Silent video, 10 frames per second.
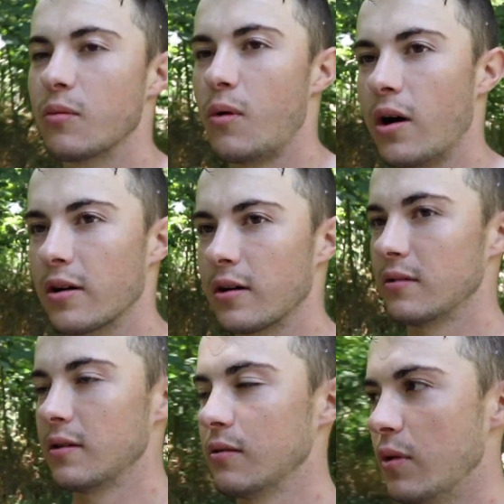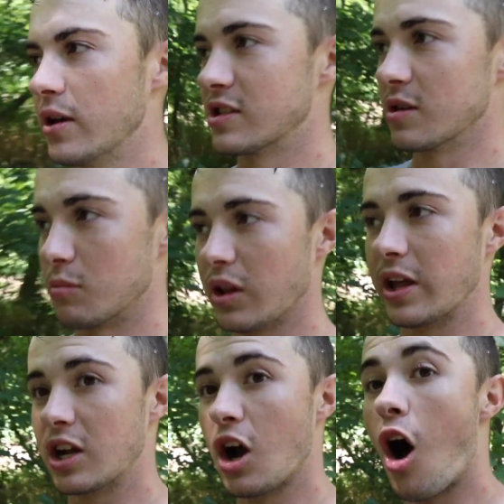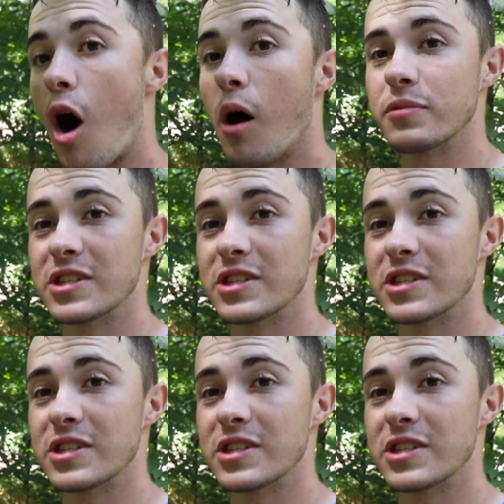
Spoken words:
water with some really calm,